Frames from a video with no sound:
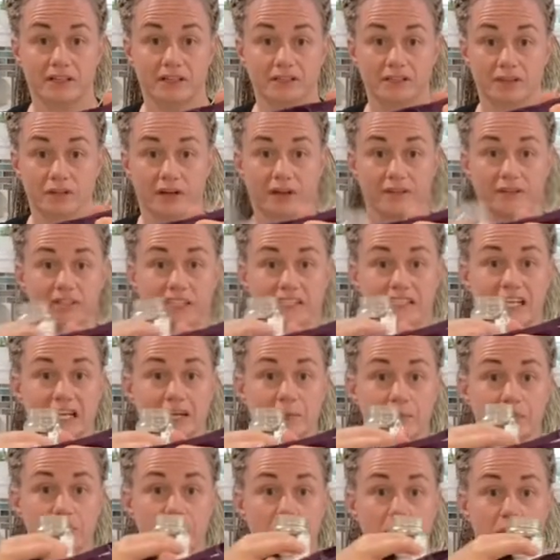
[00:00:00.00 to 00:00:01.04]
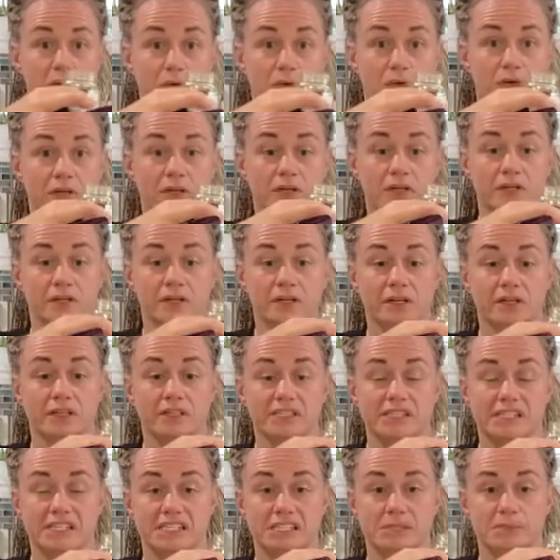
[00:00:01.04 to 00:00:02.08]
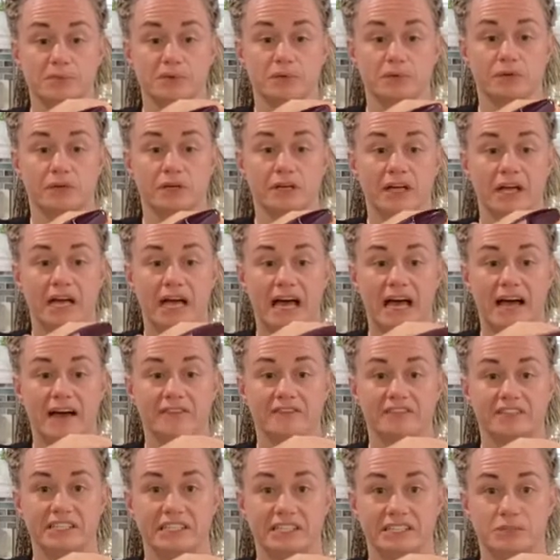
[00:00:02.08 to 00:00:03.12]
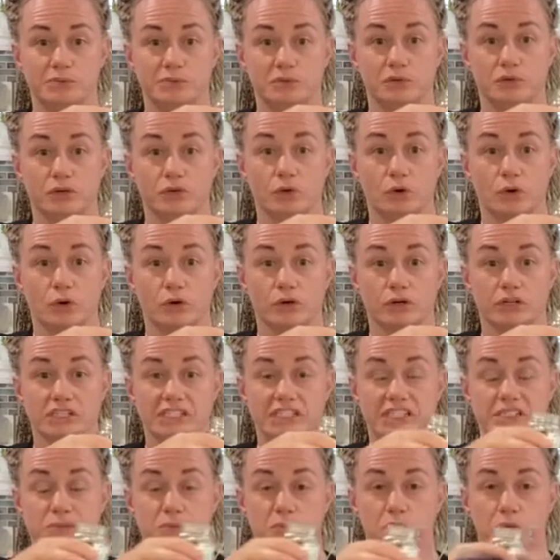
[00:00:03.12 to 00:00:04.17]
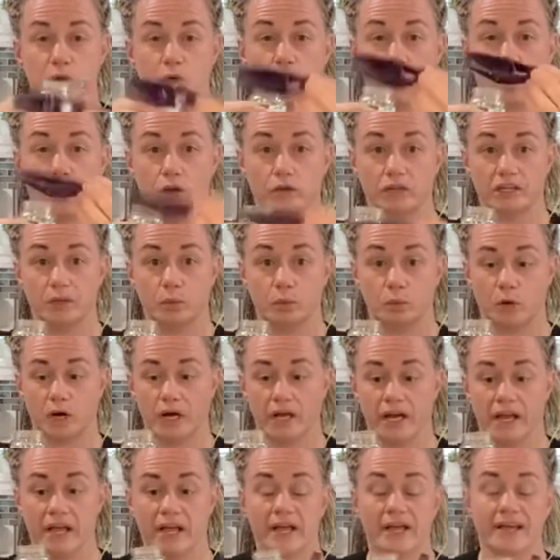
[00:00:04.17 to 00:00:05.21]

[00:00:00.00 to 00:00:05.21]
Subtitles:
So I have a tablespoon, teaspoon, half teaspoon, quarter teaspoon, all in one.